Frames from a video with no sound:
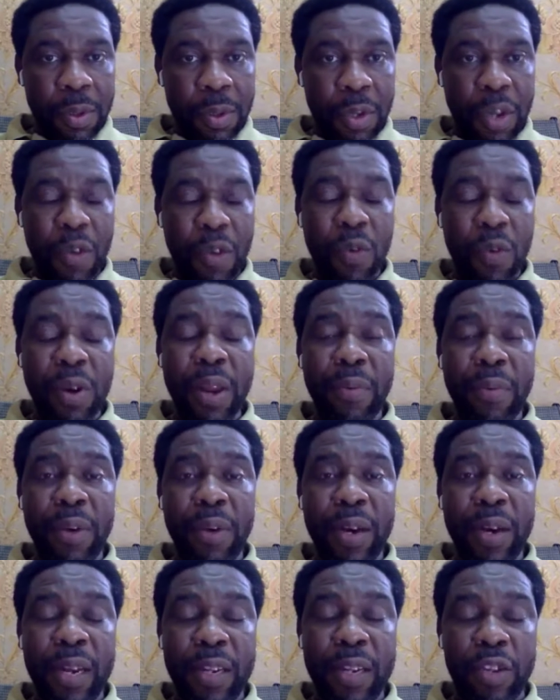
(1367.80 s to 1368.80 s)
You can only
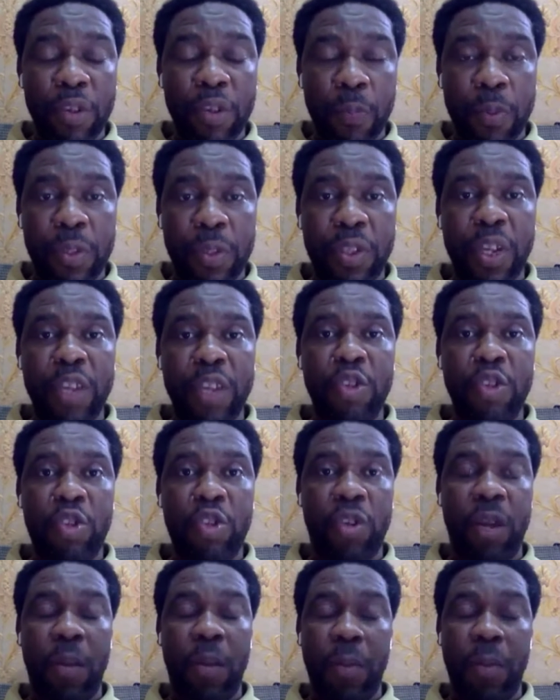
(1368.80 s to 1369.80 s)
release your
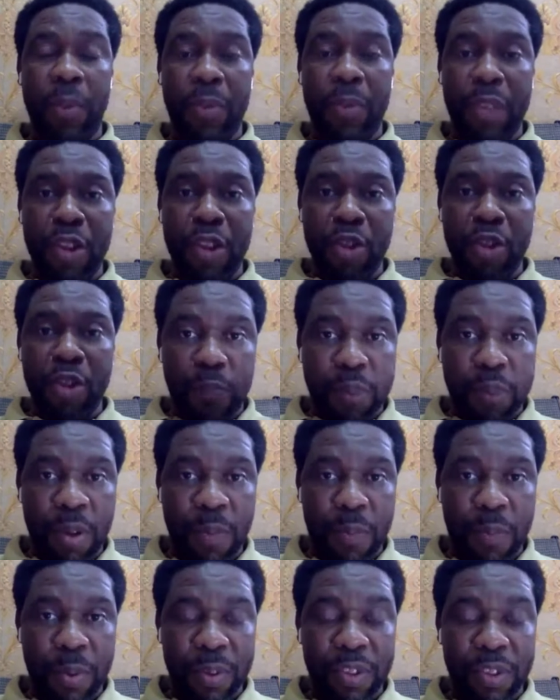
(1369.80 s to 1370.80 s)
potential within your
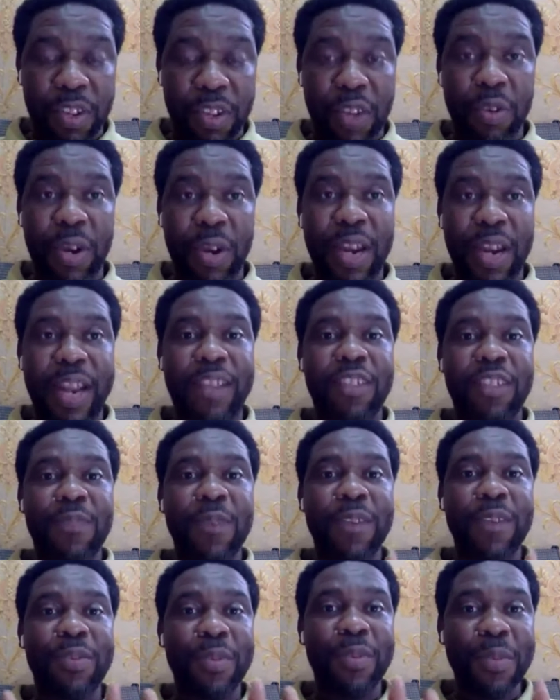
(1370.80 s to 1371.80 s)
purpose, then you can
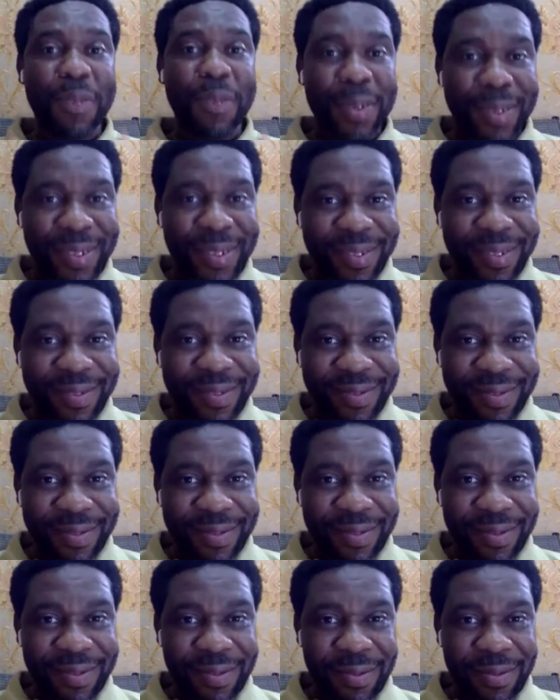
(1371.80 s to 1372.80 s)
expect reward.
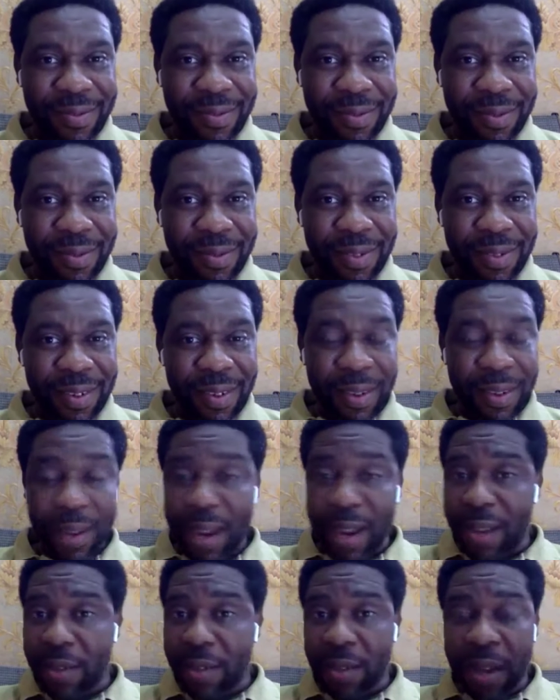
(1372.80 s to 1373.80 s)

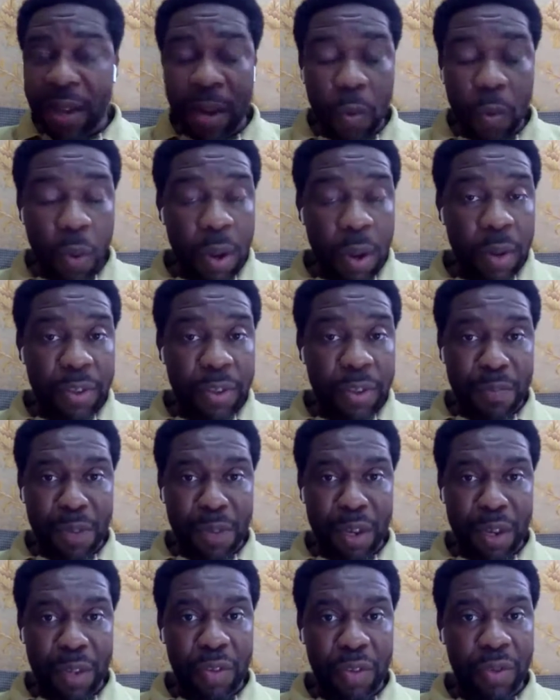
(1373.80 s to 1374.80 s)
That's how it works
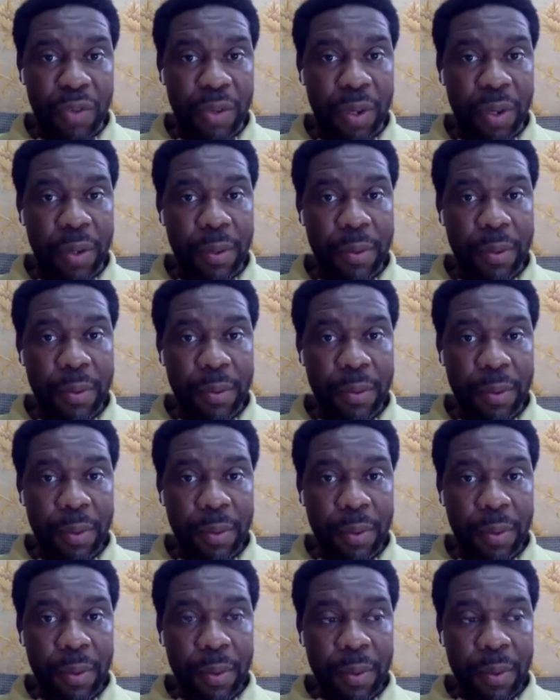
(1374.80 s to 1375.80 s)
in ministry.
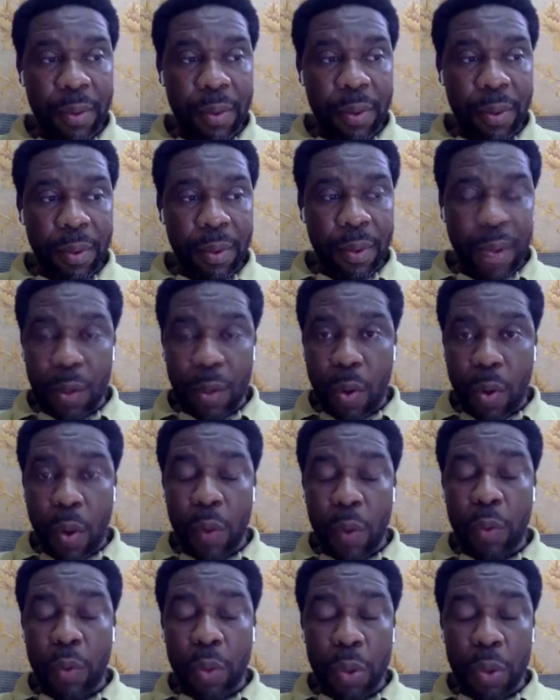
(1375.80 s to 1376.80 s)
That
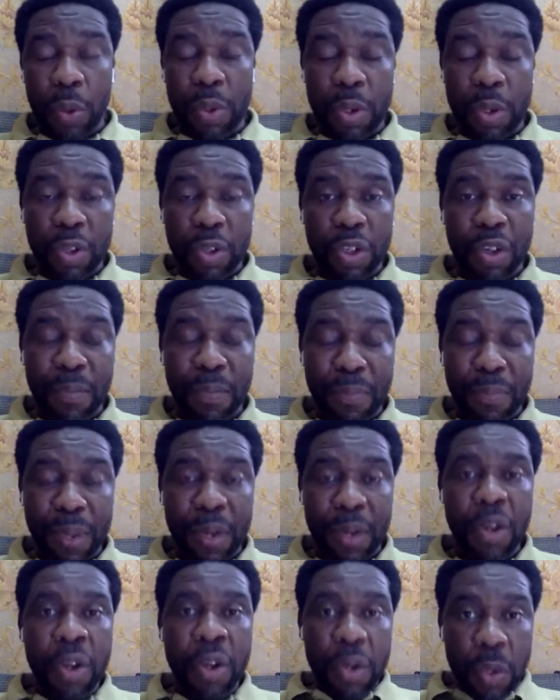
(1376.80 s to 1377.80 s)
God told you
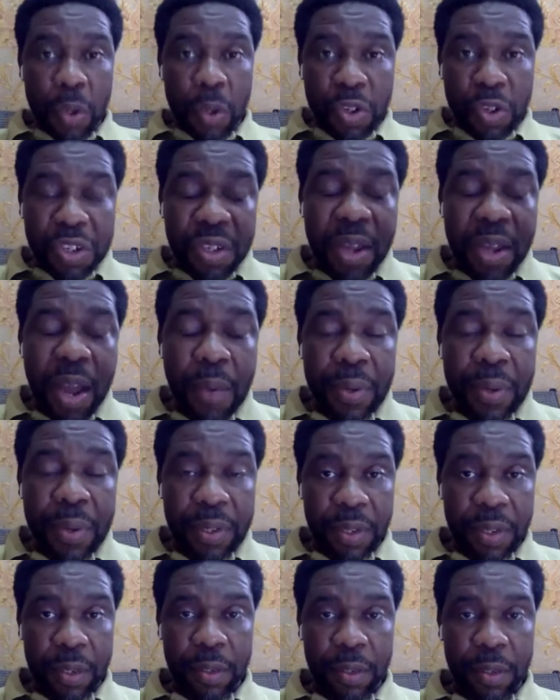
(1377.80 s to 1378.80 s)
something, you stare
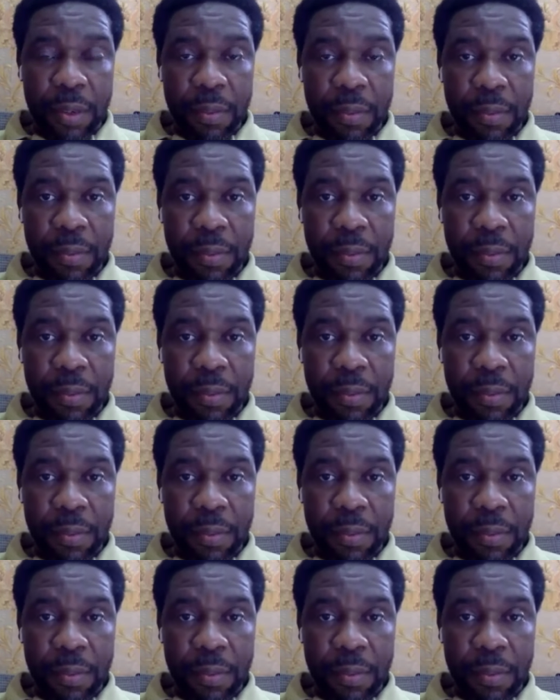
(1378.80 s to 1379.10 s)
at it.